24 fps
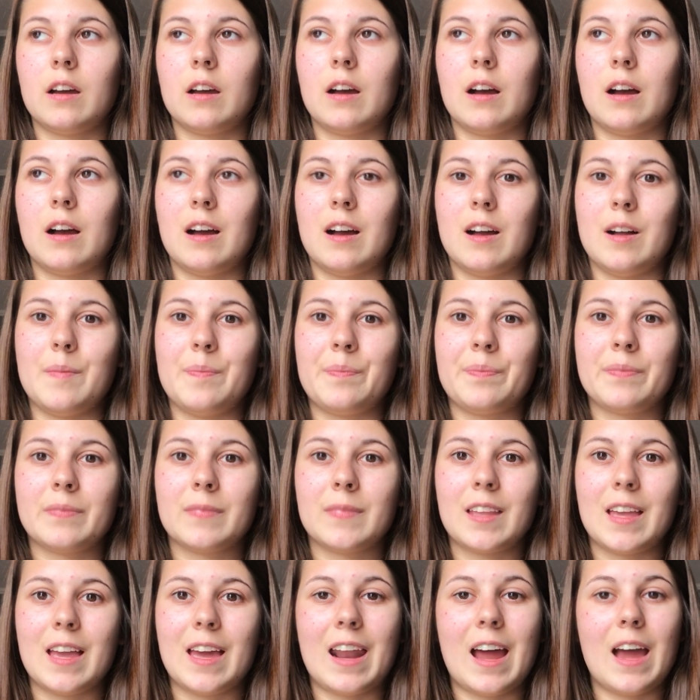And
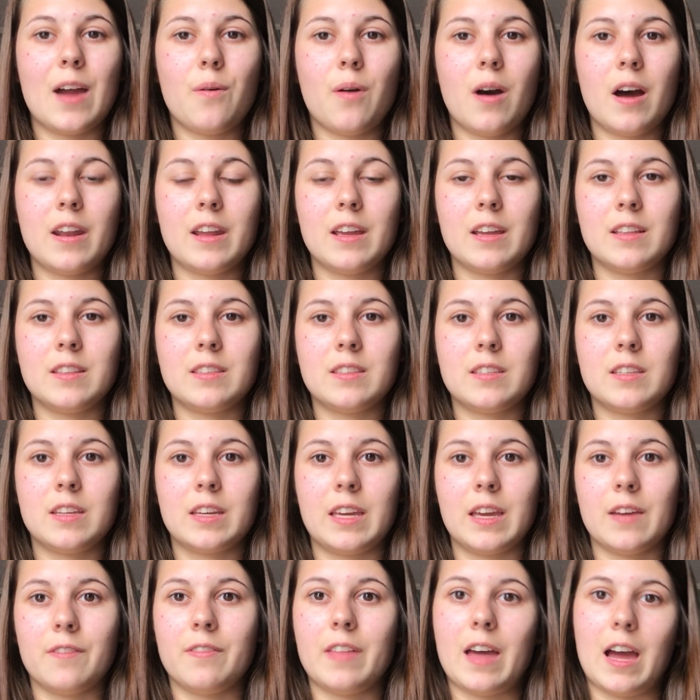I wanted to
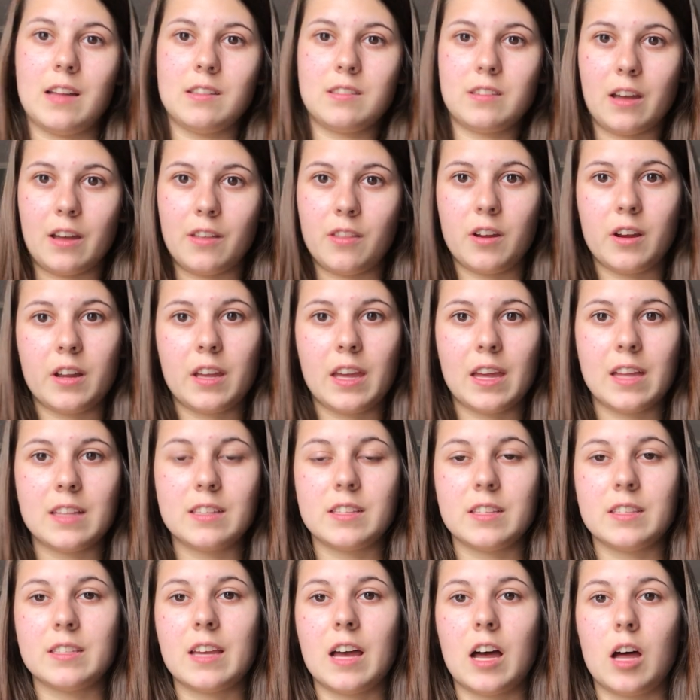give that to other
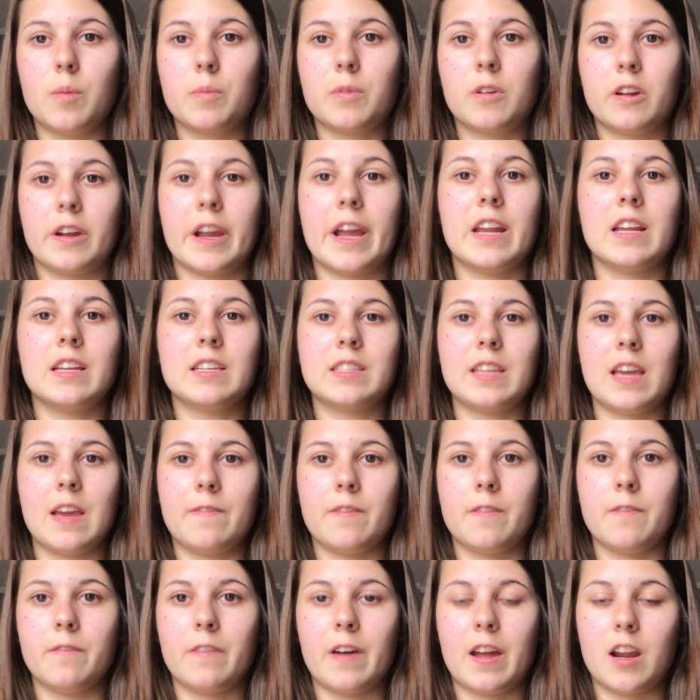kids and to help create a
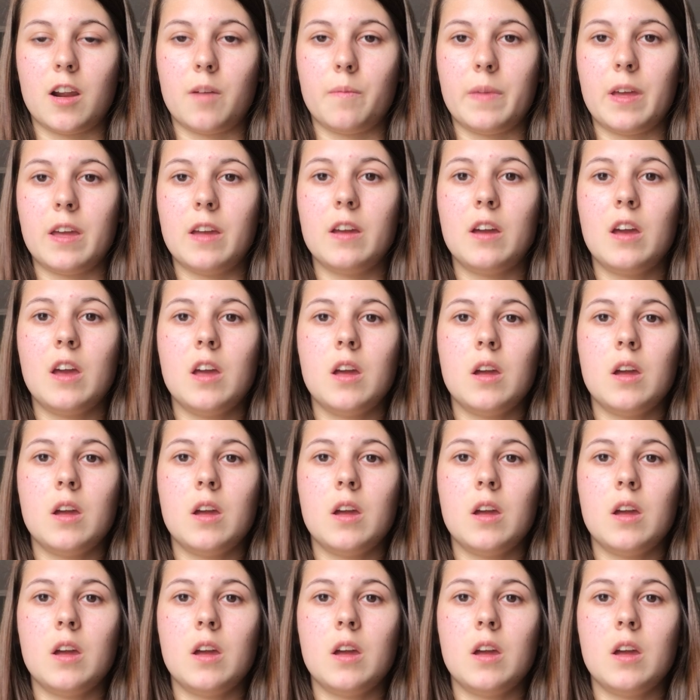safe environment